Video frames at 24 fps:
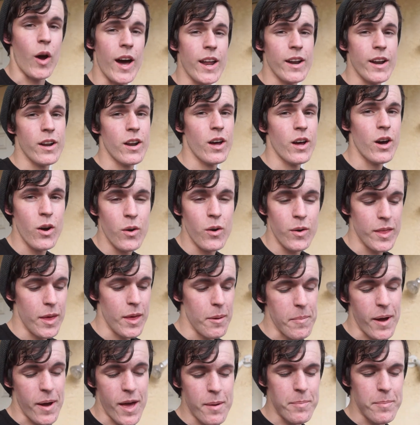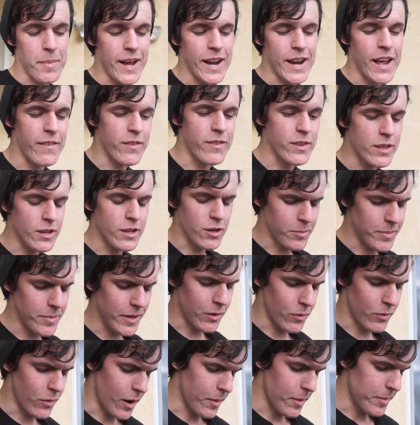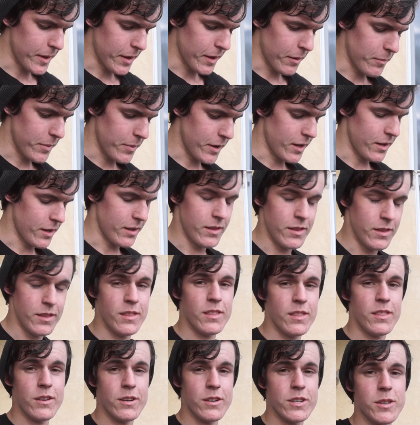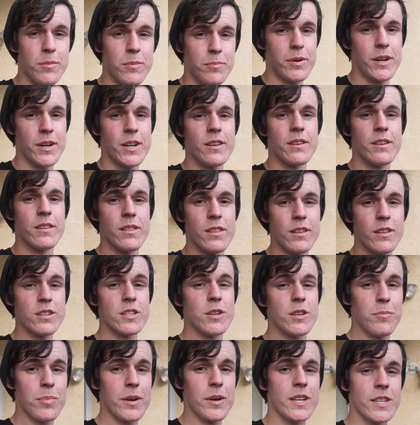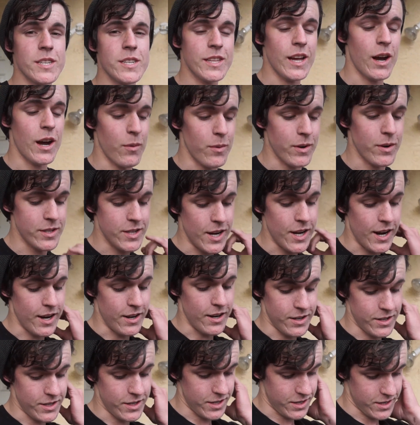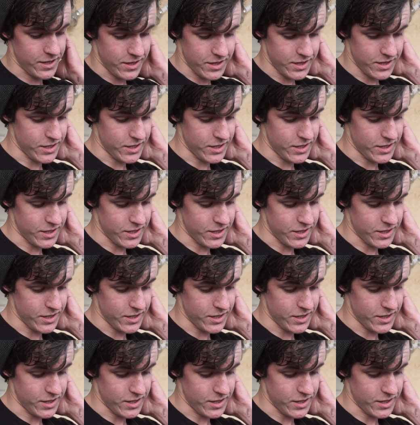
I don't know, they might it might have a little bit of rubbing, but there's some pretty there's some pretty stout rear tires.